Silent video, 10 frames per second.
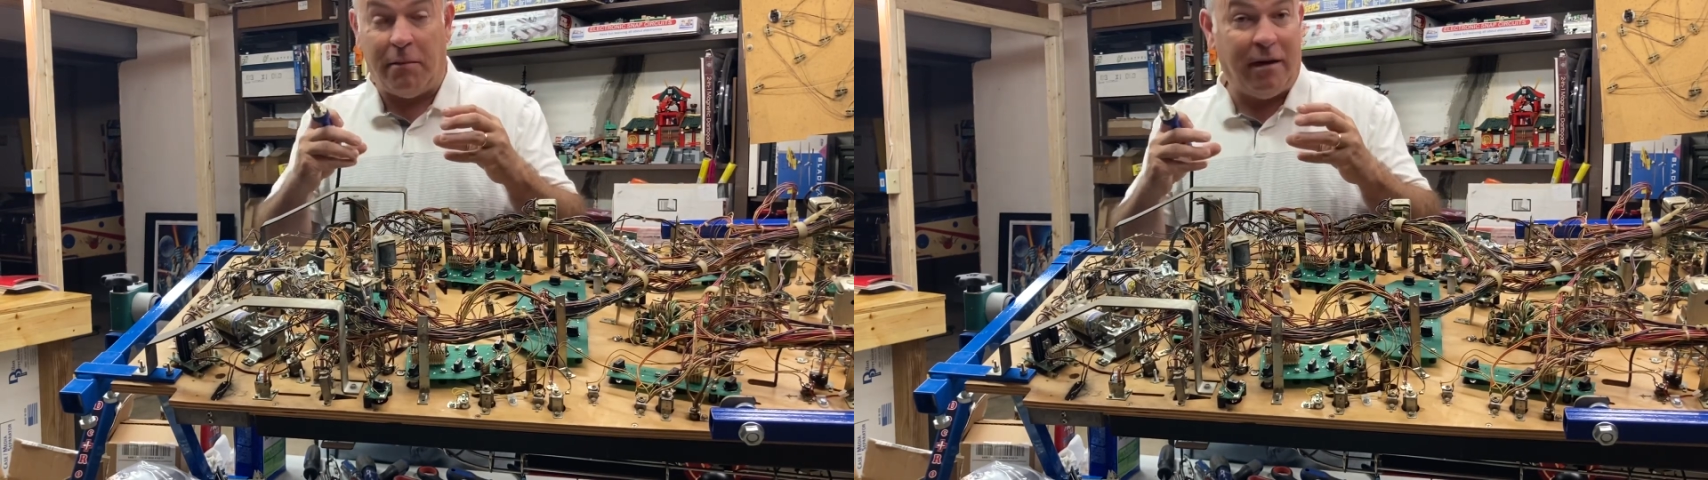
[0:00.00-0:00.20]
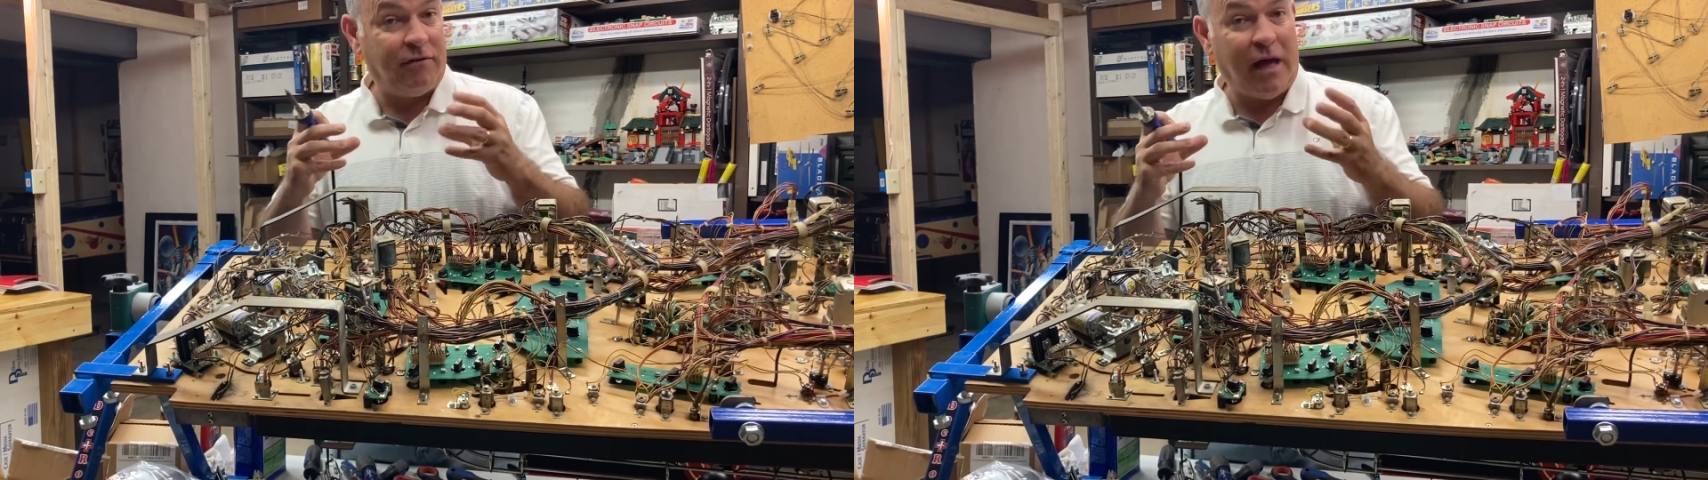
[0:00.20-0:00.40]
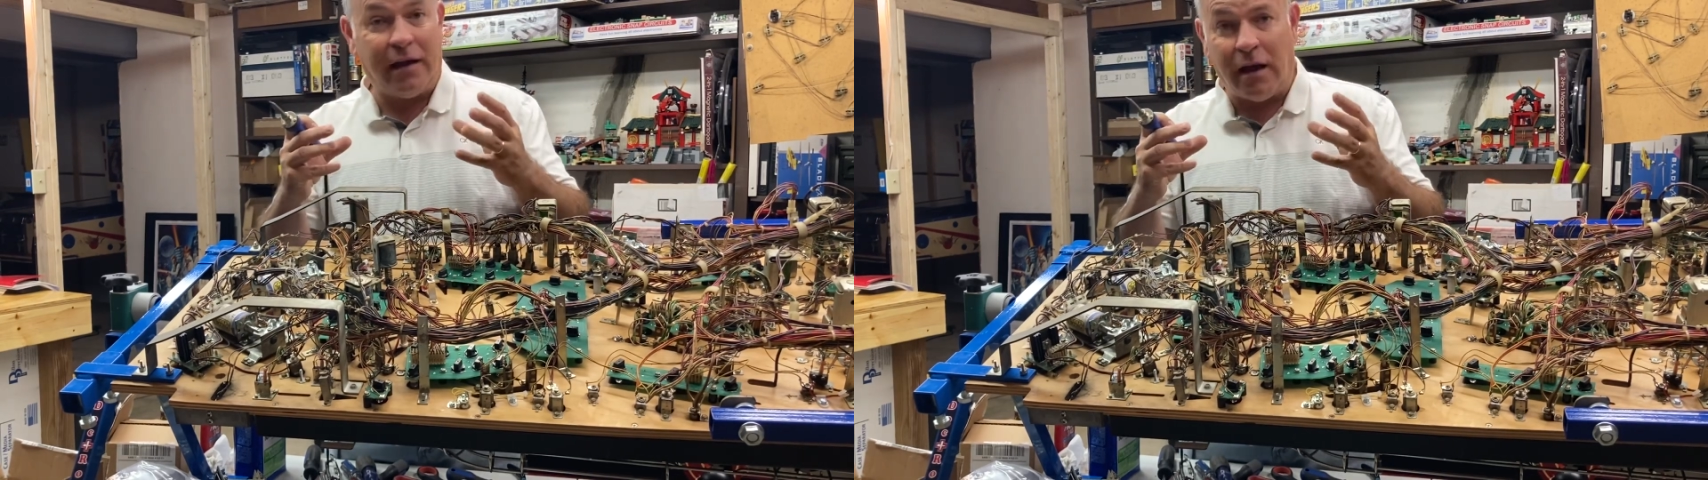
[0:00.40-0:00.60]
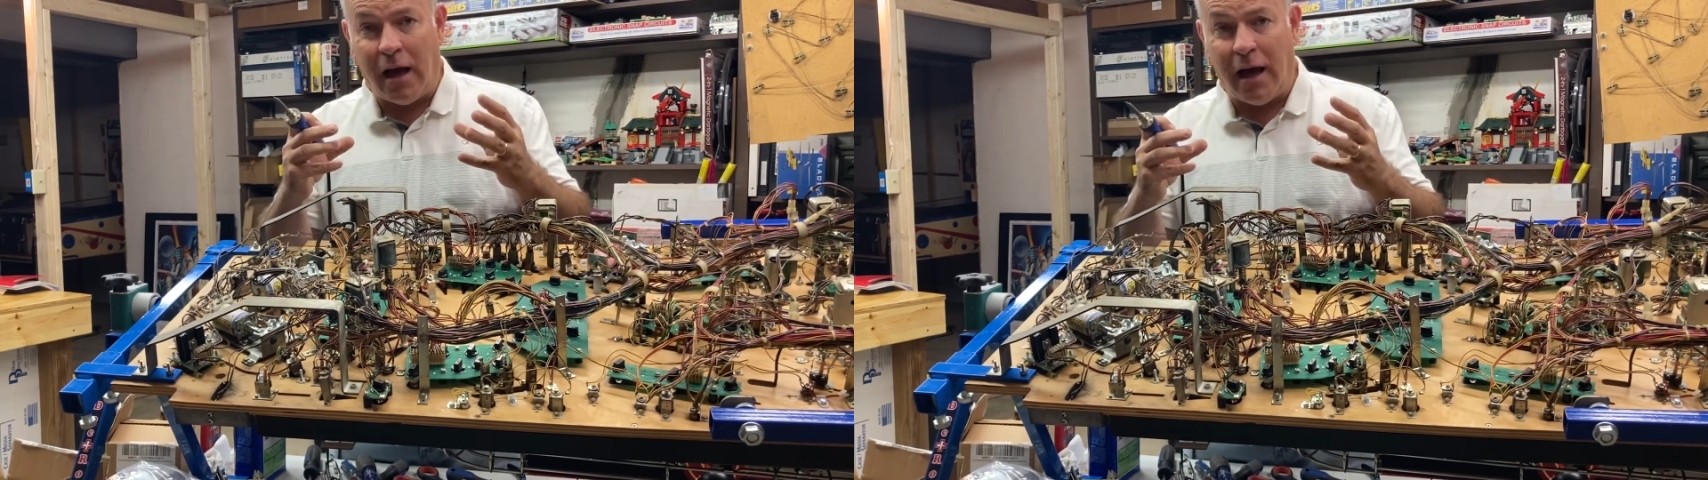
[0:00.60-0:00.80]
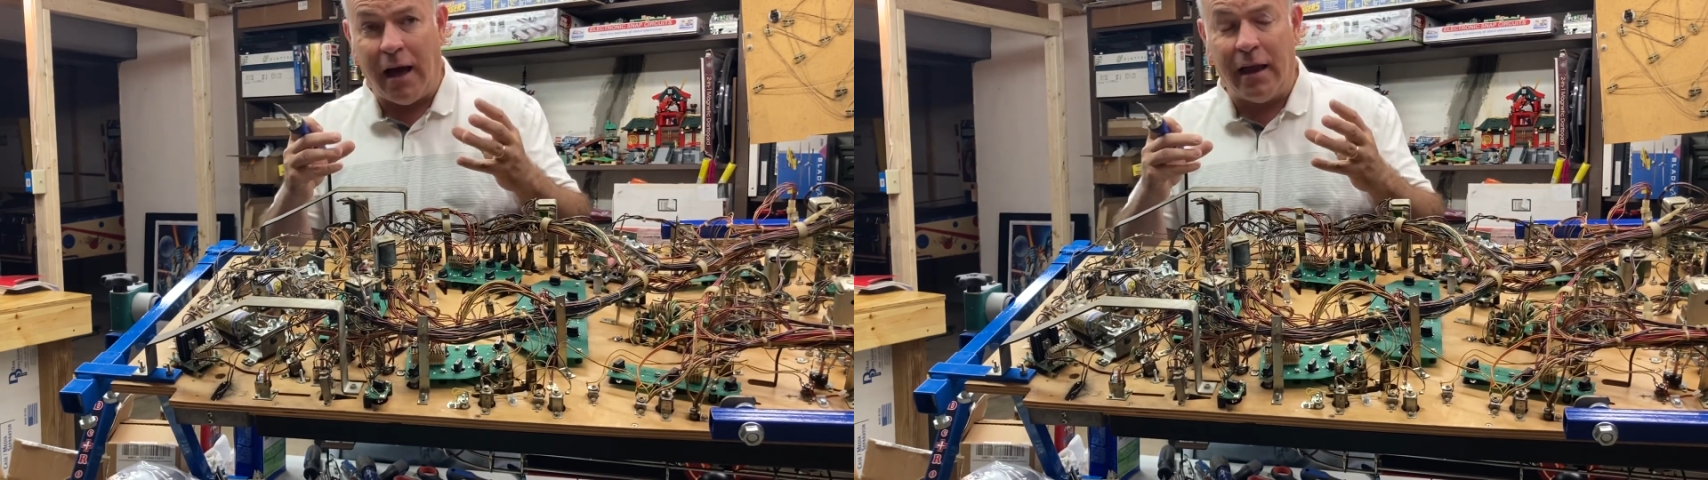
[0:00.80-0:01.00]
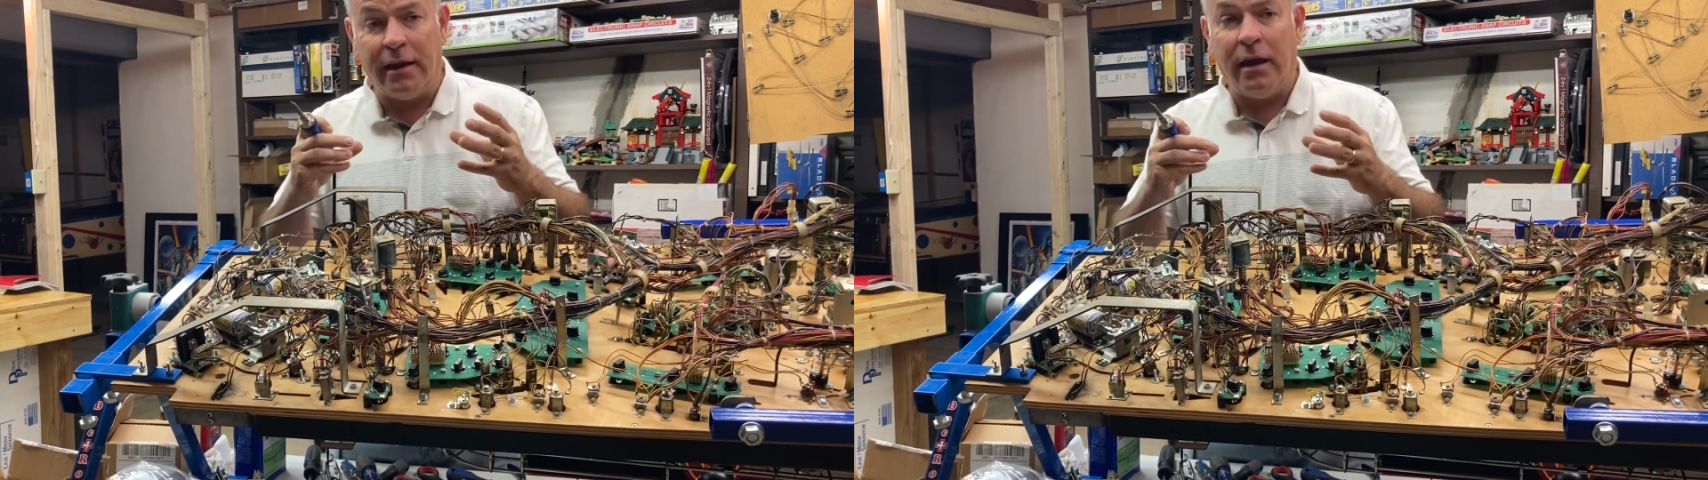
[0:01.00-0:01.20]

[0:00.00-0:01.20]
It may have gotten hot.